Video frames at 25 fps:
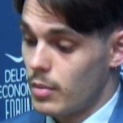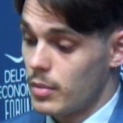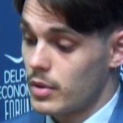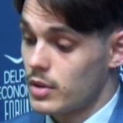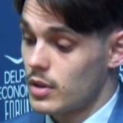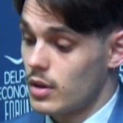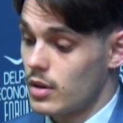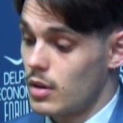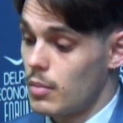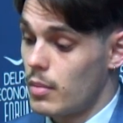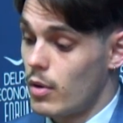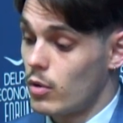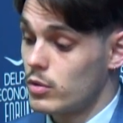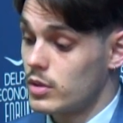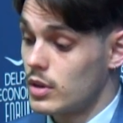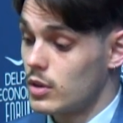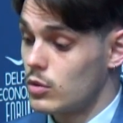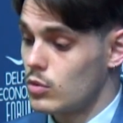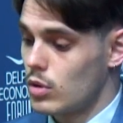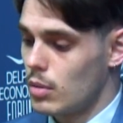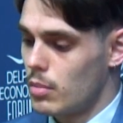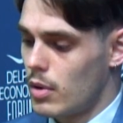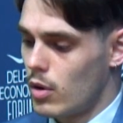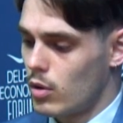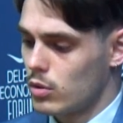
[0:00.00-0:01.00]
amounting to
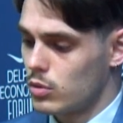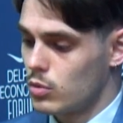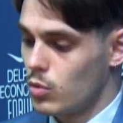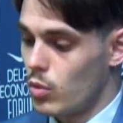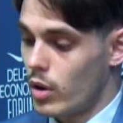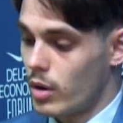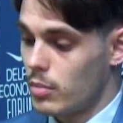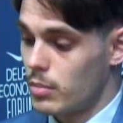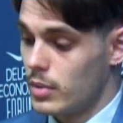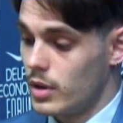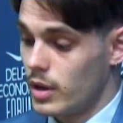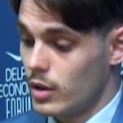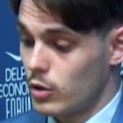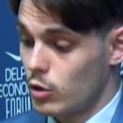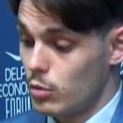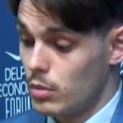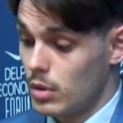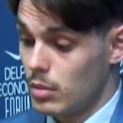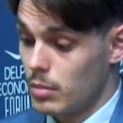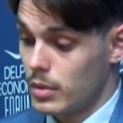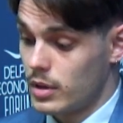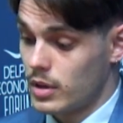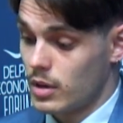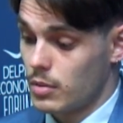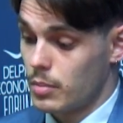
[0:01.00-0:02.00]
about 1 billion cubic
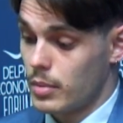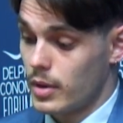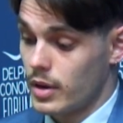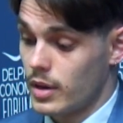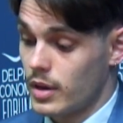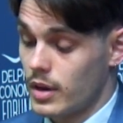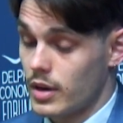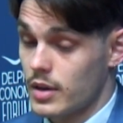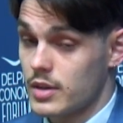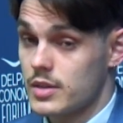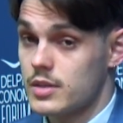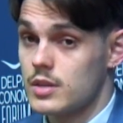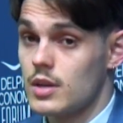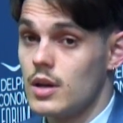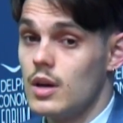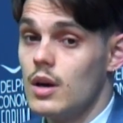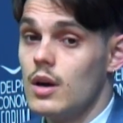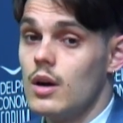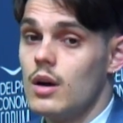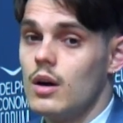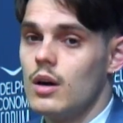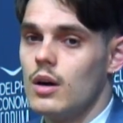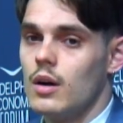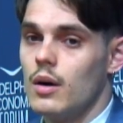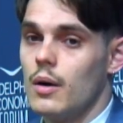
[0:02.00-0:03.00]
meter per year.
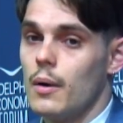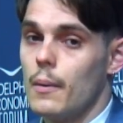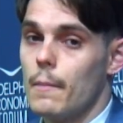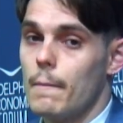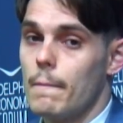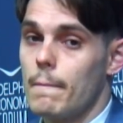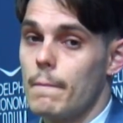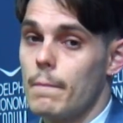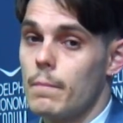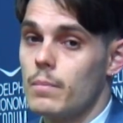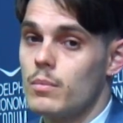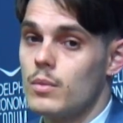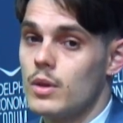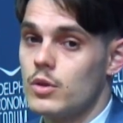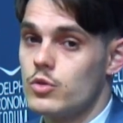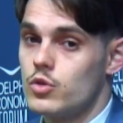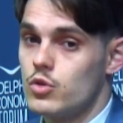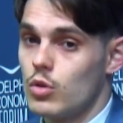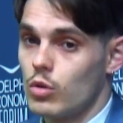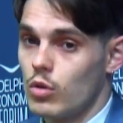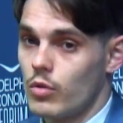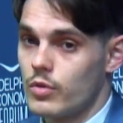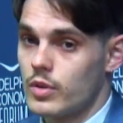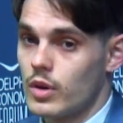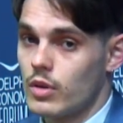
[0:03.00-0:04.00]
The jewel
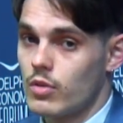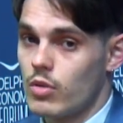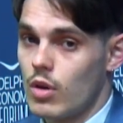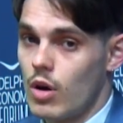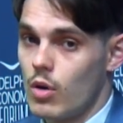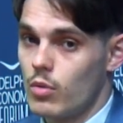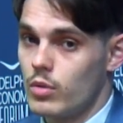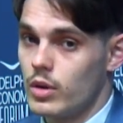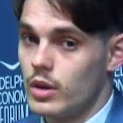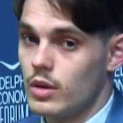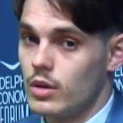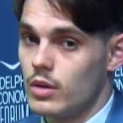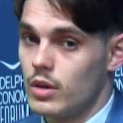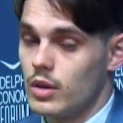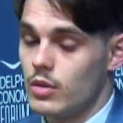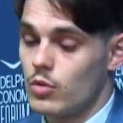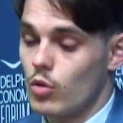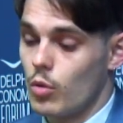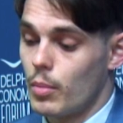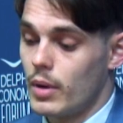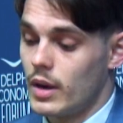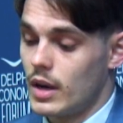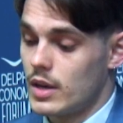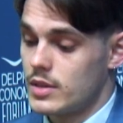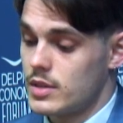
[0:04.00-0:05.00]
of the crown in
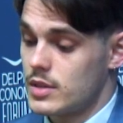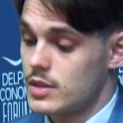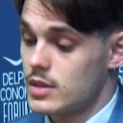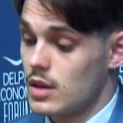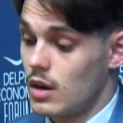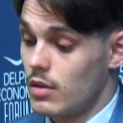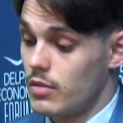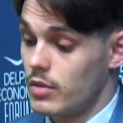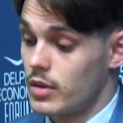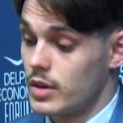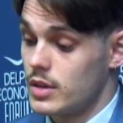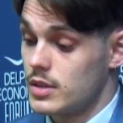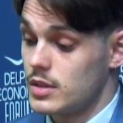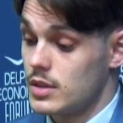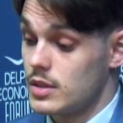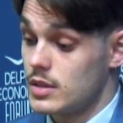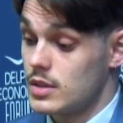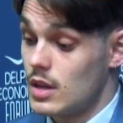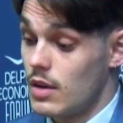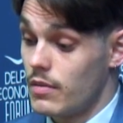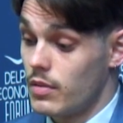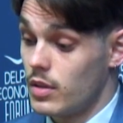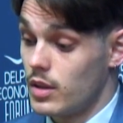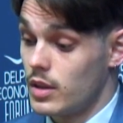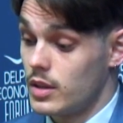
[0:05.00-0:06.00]
Romania's discoveries is
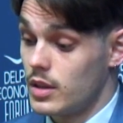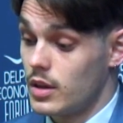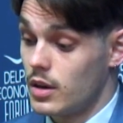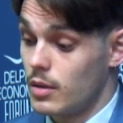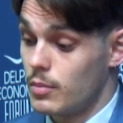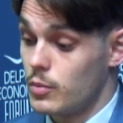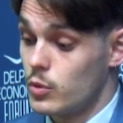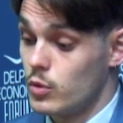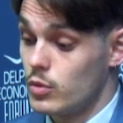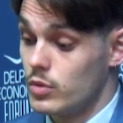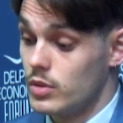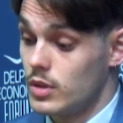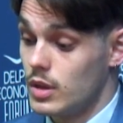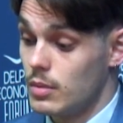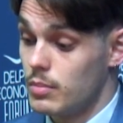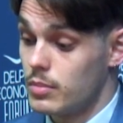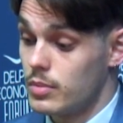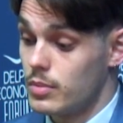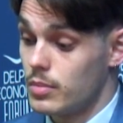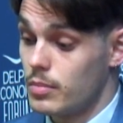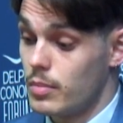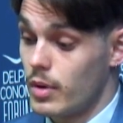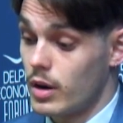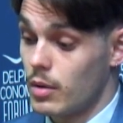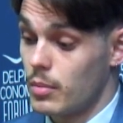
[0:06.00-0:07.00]
definitely the Neptune Deep
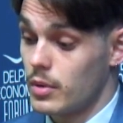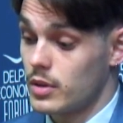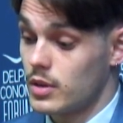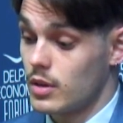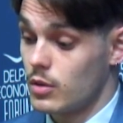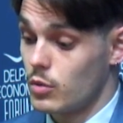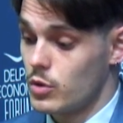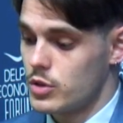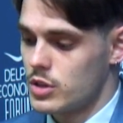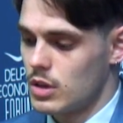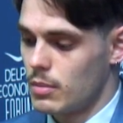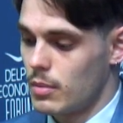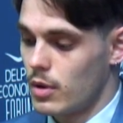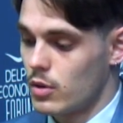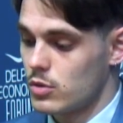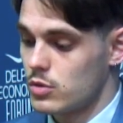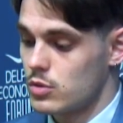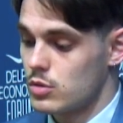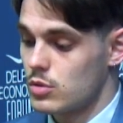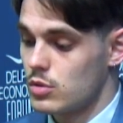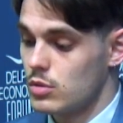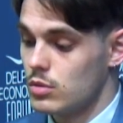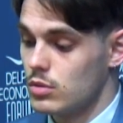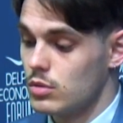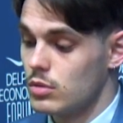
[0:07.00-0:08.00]
parameter, which amounts
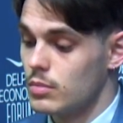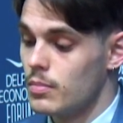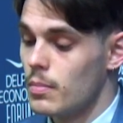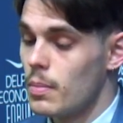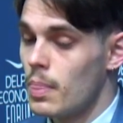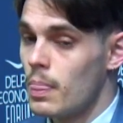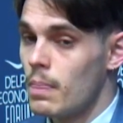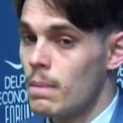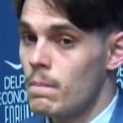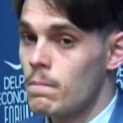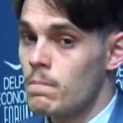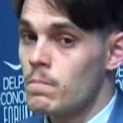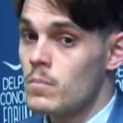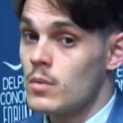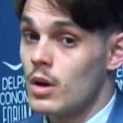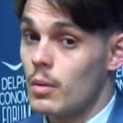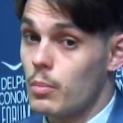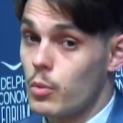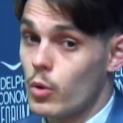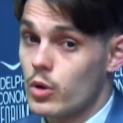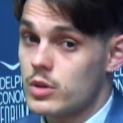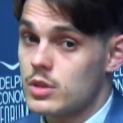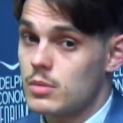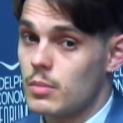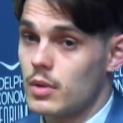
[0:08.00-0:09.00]
to
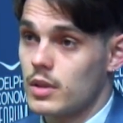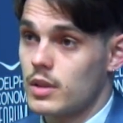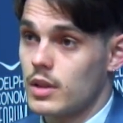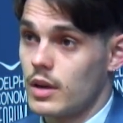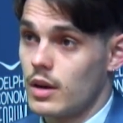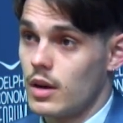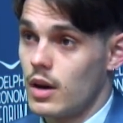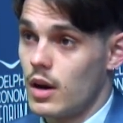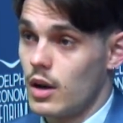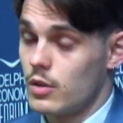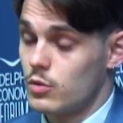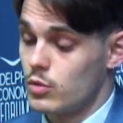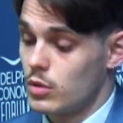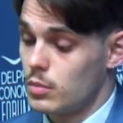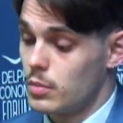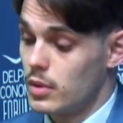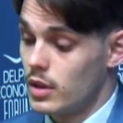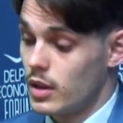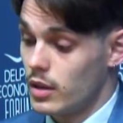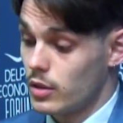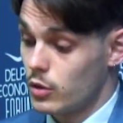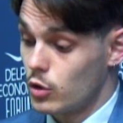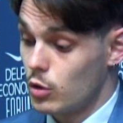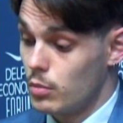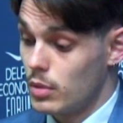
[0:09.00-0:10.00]
approximately 100 billion
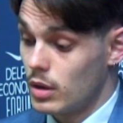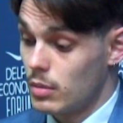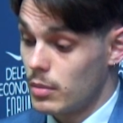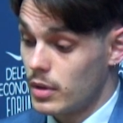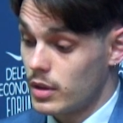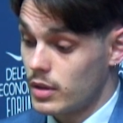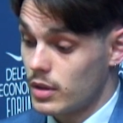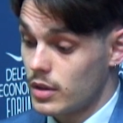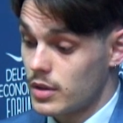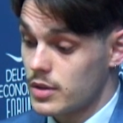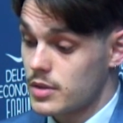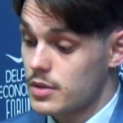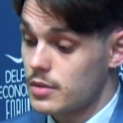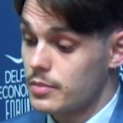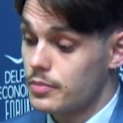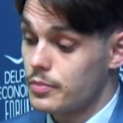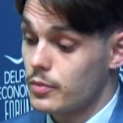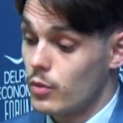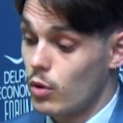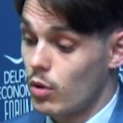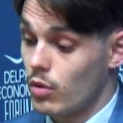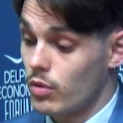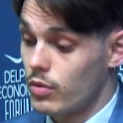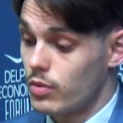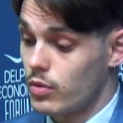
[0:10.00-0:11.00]
cubic meters
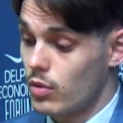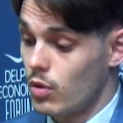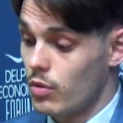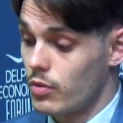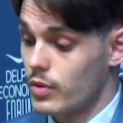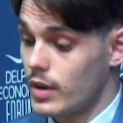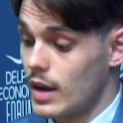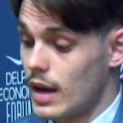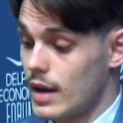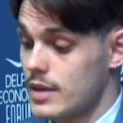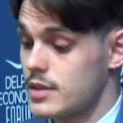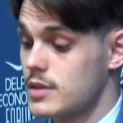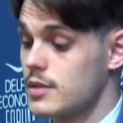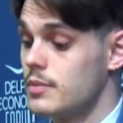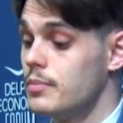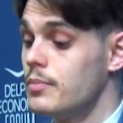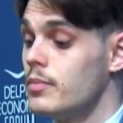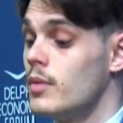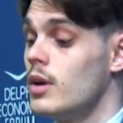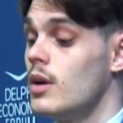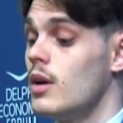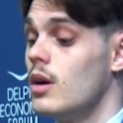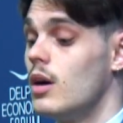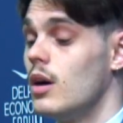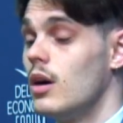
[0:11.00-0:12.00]
of gas.
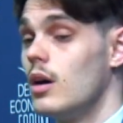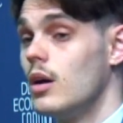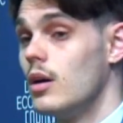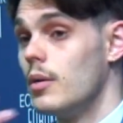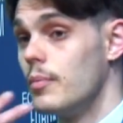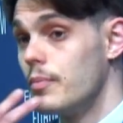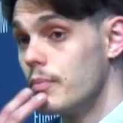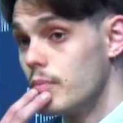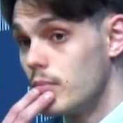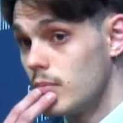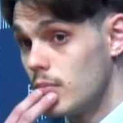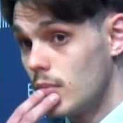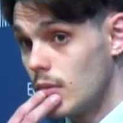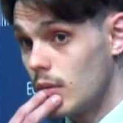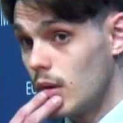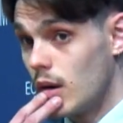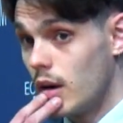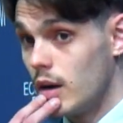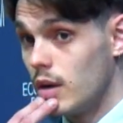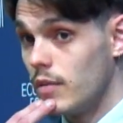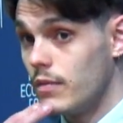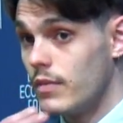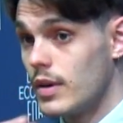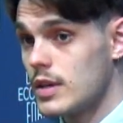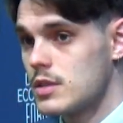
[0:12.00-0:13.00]
An
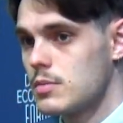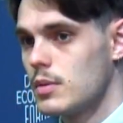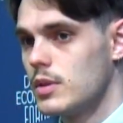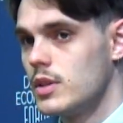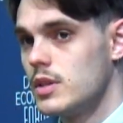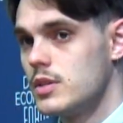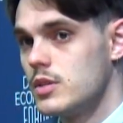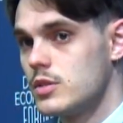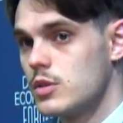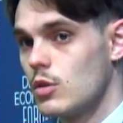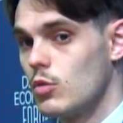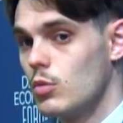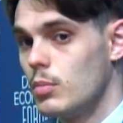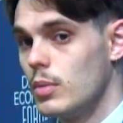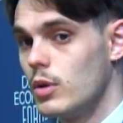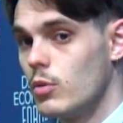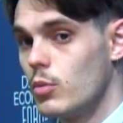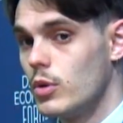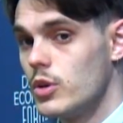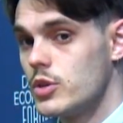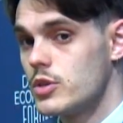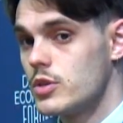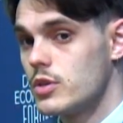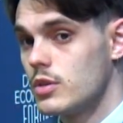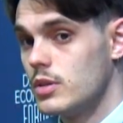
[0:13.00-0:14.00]
investment decision will be
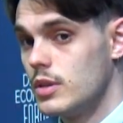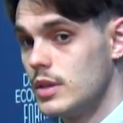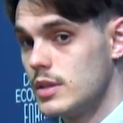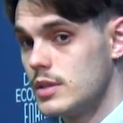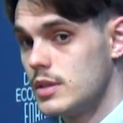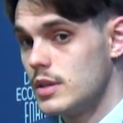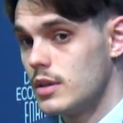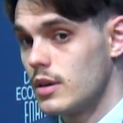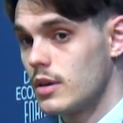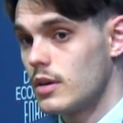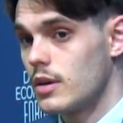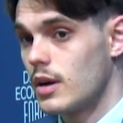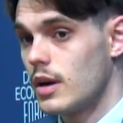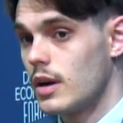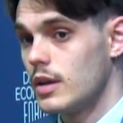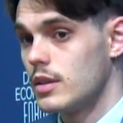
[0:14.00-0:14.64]
reached this year, and